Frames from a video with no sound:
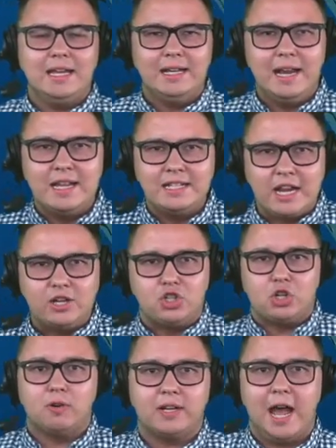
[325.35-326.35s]
It is a
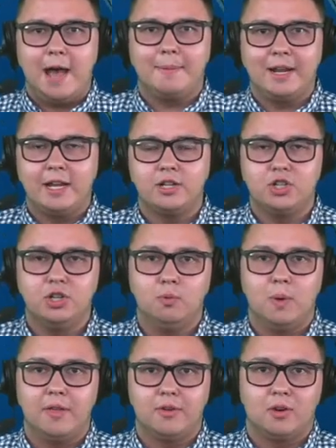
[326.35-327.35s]
shirt combination.
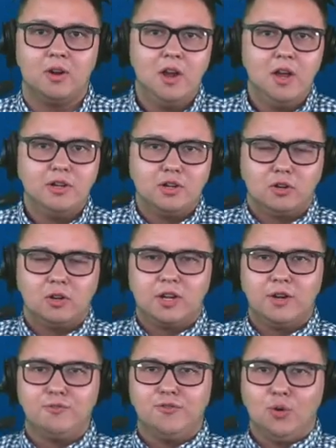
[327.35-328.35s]
Whether you're
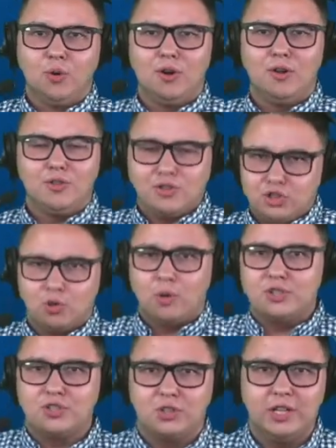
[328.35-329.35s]
looking for the
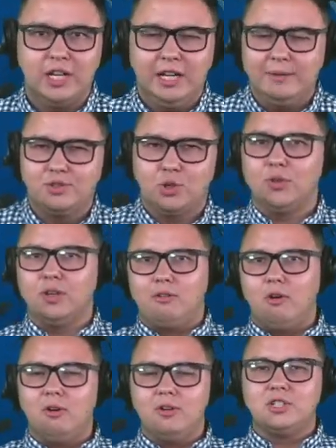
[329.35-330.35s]
short sleeves or the
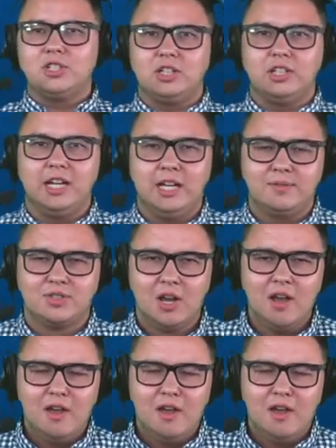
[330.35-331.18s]
long sleeves,